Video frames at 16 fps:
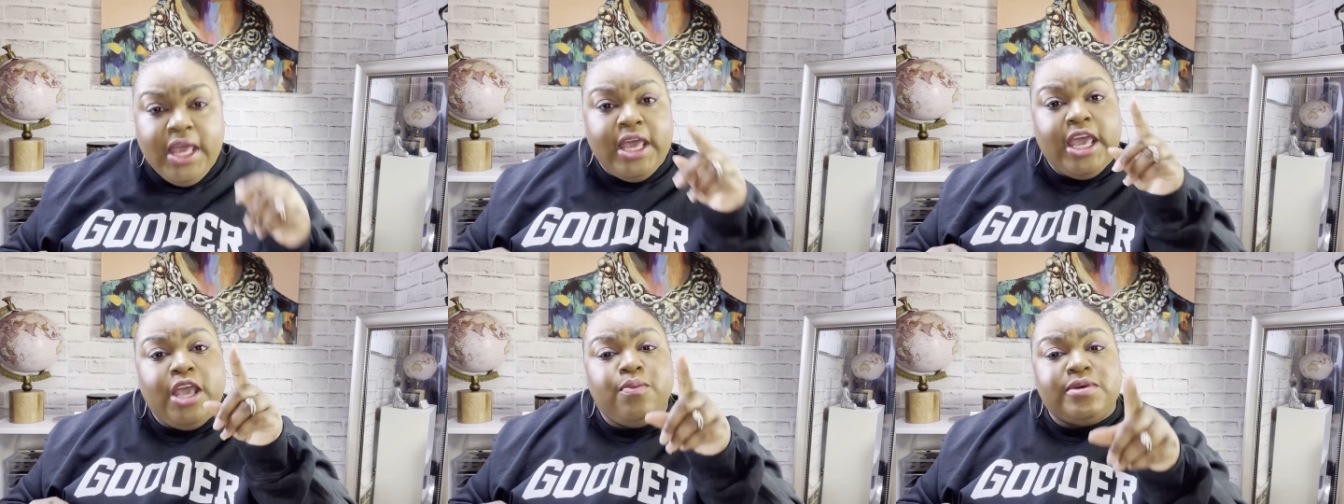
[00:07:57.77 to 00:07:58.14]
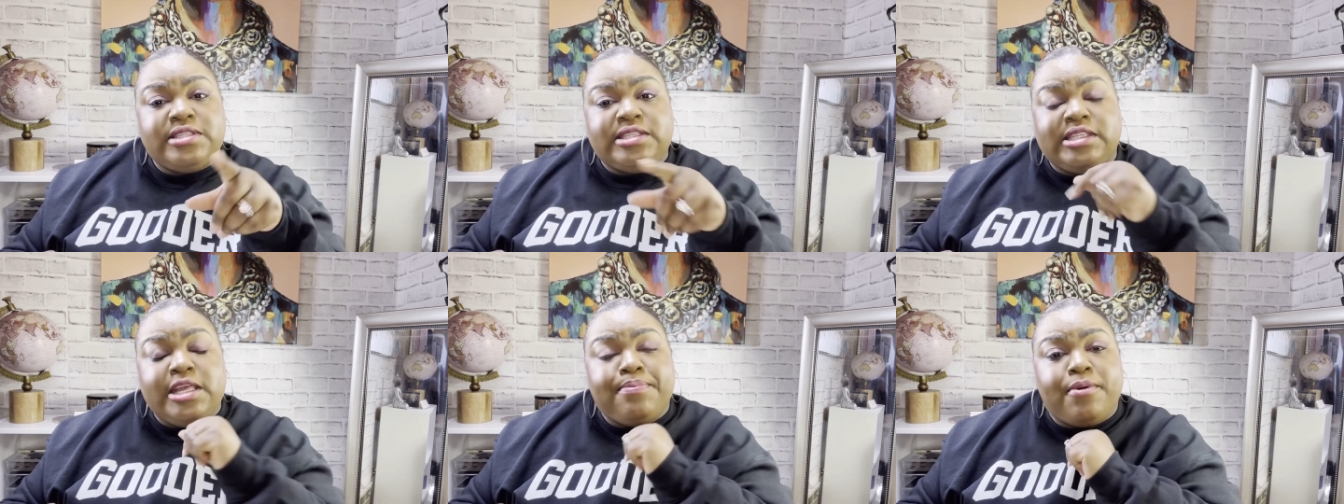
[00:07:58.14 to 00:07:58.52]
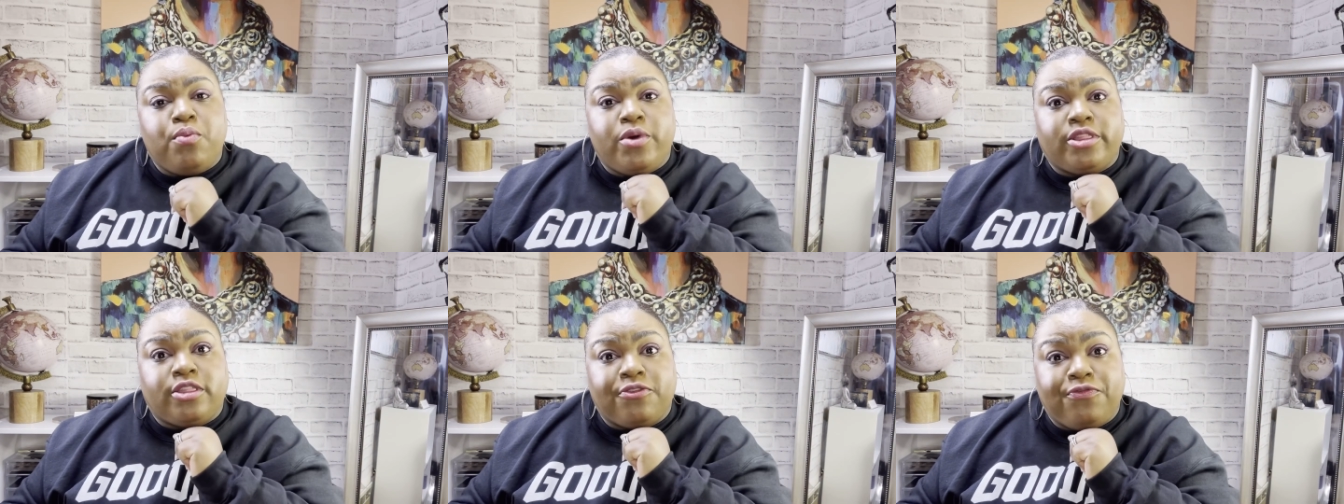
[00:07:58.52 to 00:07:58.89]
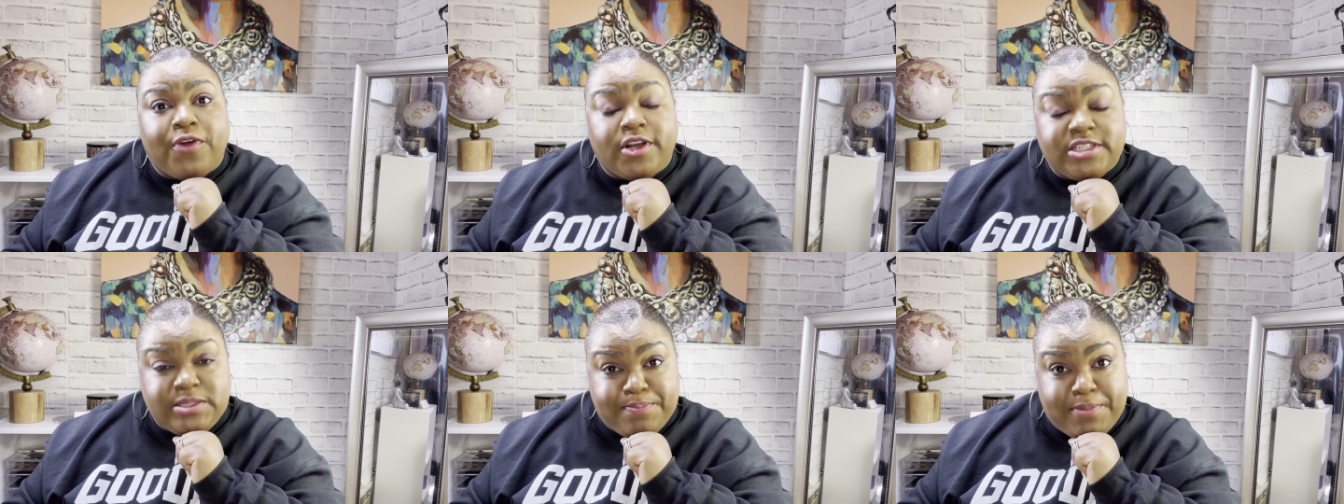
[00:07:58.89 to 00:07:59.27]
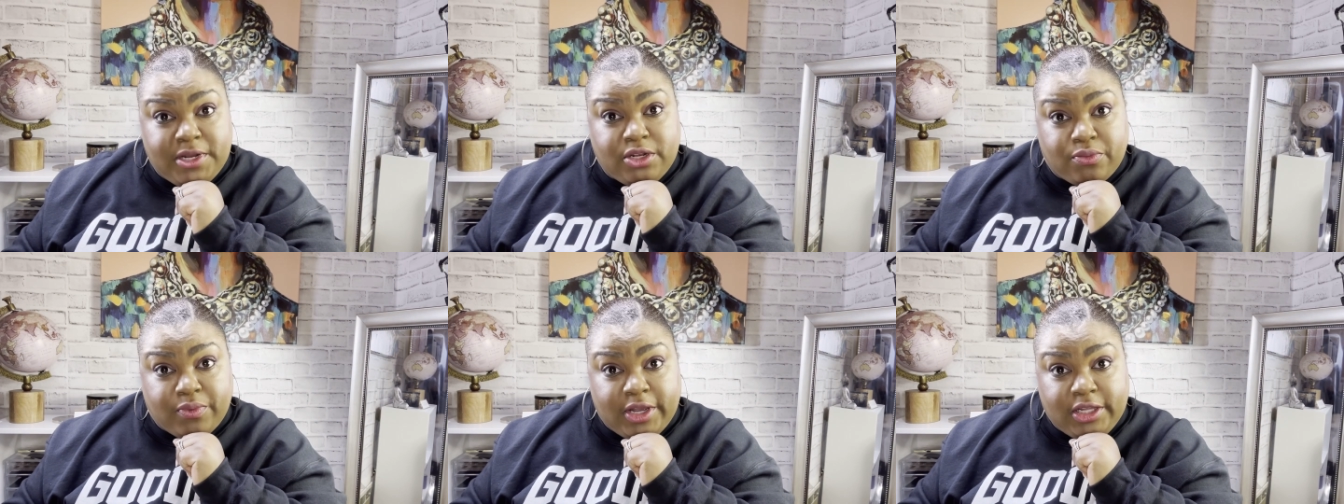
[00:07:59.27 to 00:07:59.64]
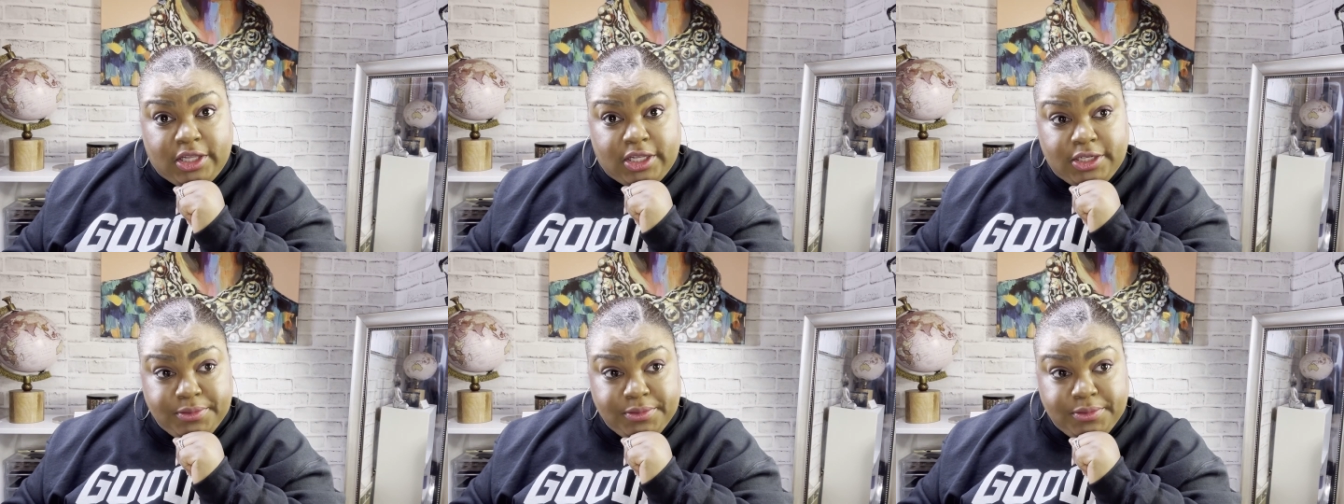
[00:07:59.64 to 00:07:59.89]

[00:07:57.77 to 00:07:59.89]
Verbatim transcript: He was sleeping with the first Spinderella.